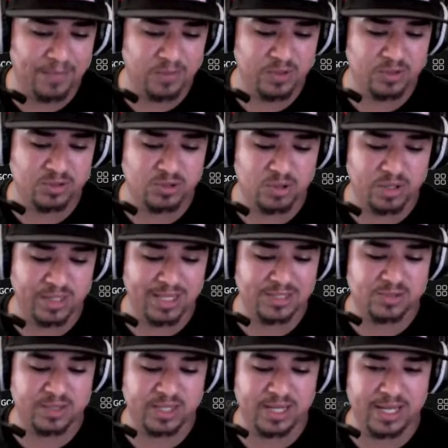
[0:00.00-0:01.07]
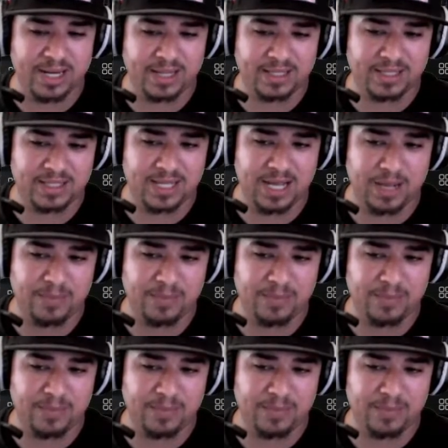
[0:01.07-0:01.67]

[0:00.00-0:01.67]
You're drawing that trend line at the top.